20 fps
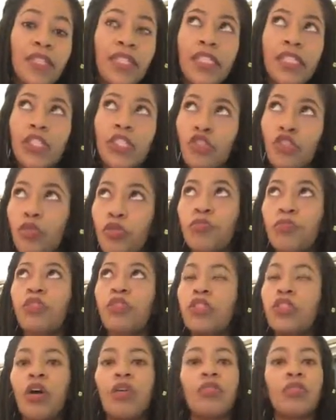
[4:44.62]
stoop
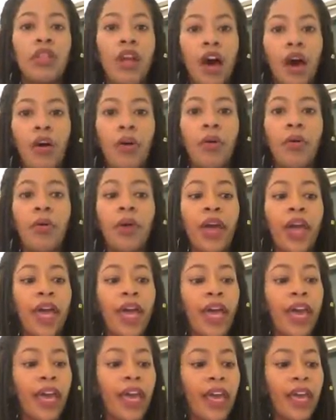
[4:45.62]
so low
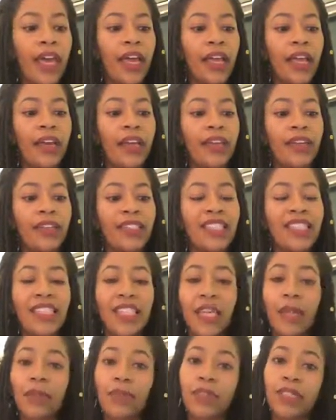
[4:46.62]
and
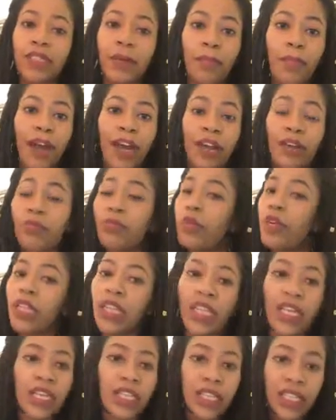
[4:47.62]
sleep with somebody who
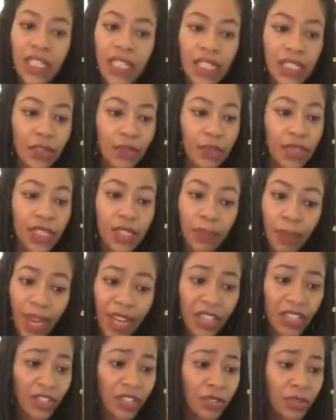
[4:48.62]
clearly doesn't
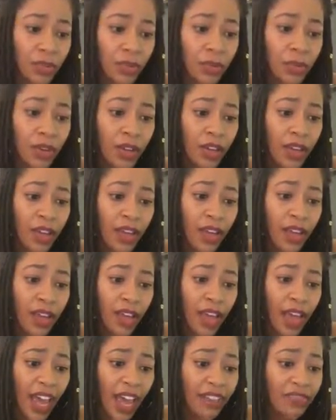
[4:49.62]
respect you?
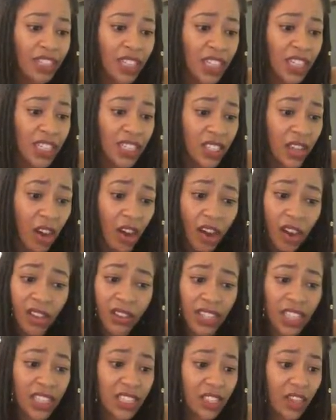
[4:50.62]
After he's
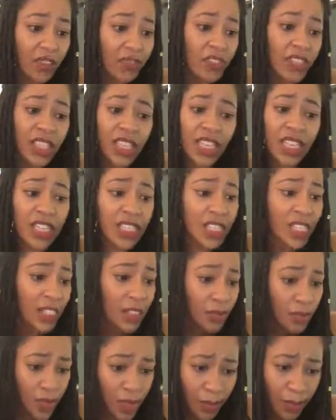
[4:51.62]
called things off, you say he's
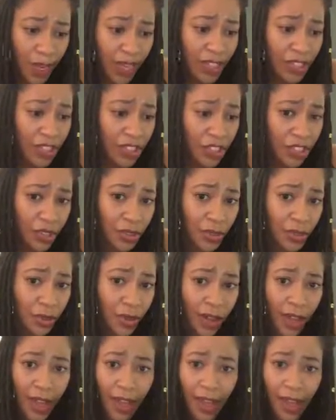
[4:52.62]
disrespected you?